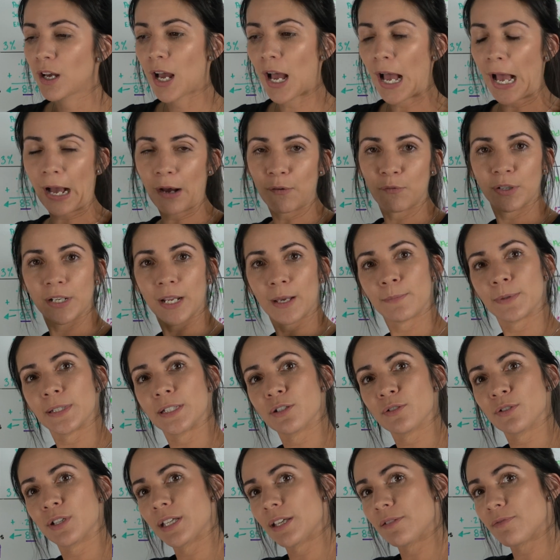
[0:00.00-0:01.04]
how would I be
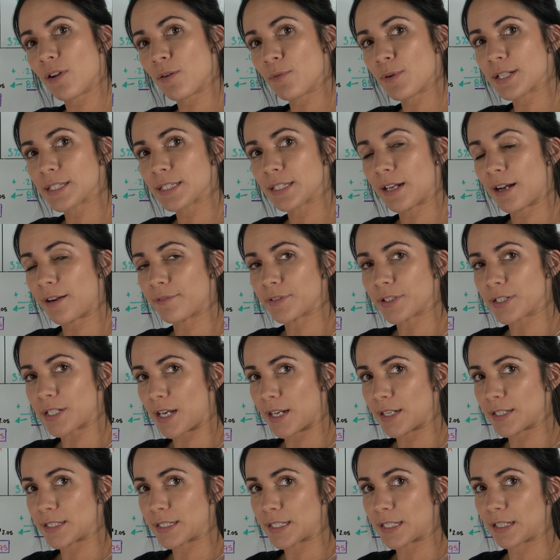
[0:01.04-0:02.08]
doing if I wasn't
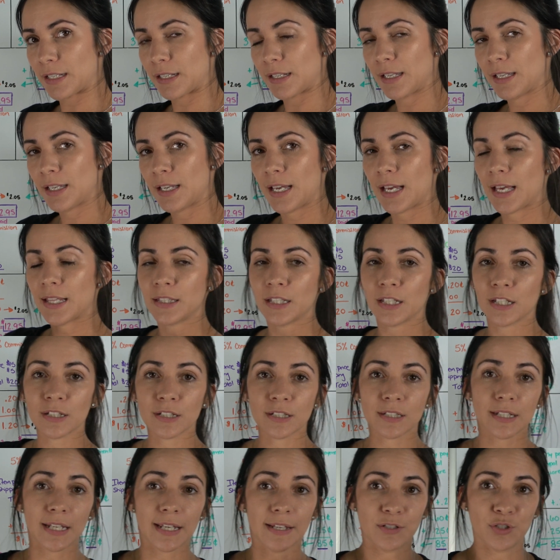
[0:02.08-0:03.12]
advertising. And
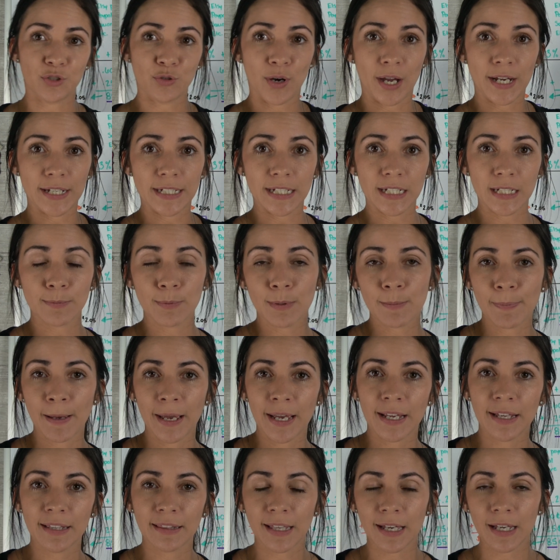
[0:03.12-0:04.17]
then do I need to be
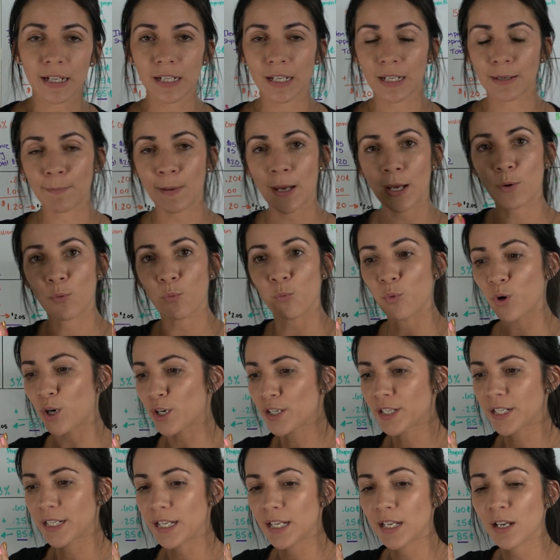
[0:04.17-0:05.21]
paying that? Am I
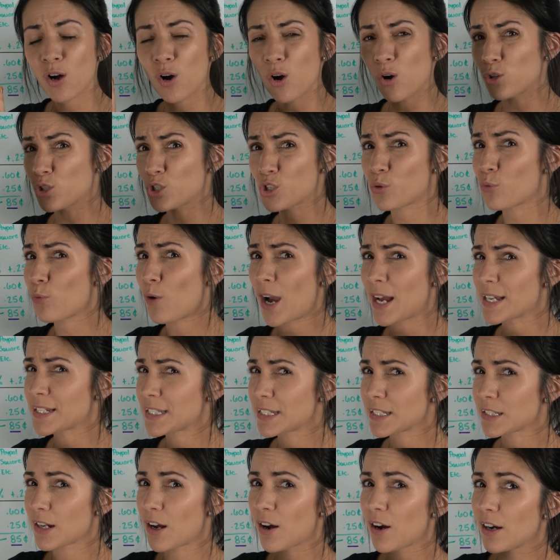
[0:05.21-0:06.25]
working twice
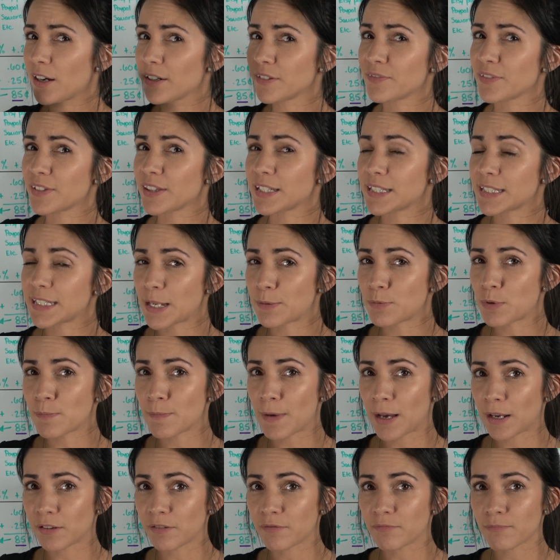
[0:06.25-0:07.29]
as hard for the same
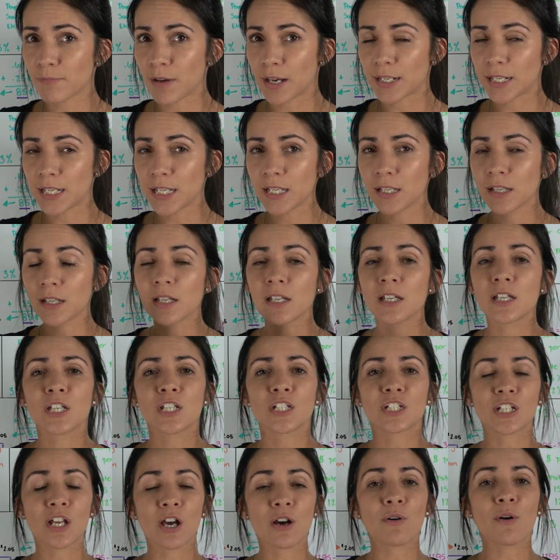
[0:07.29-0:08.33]
amount of money?
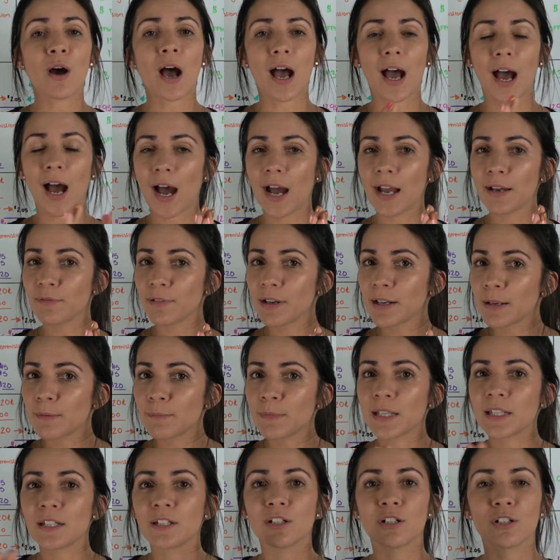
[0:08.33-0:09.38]
So I
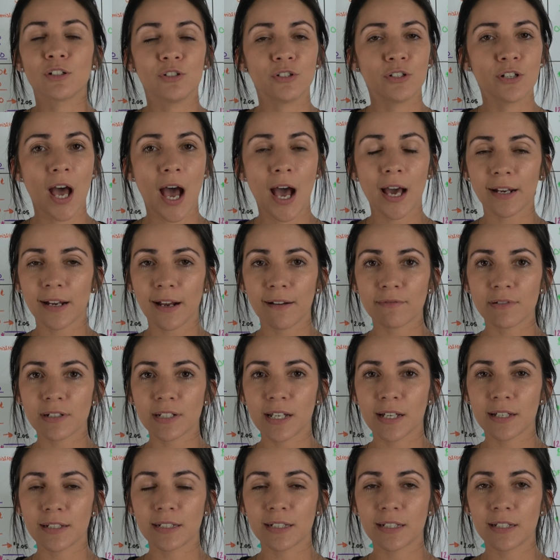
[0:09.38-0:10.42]
recommend not
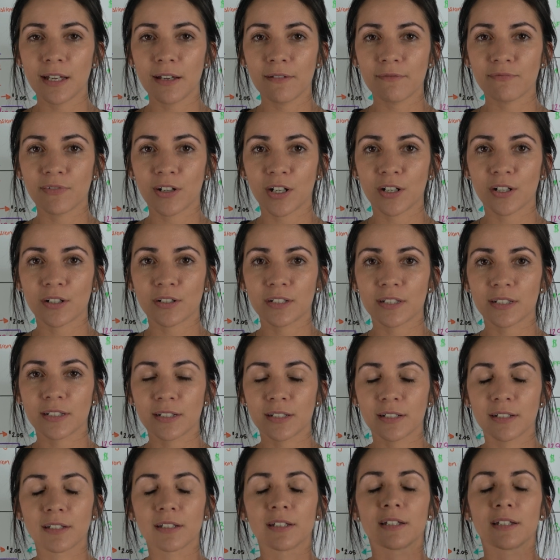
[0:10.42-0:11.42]
advertising at first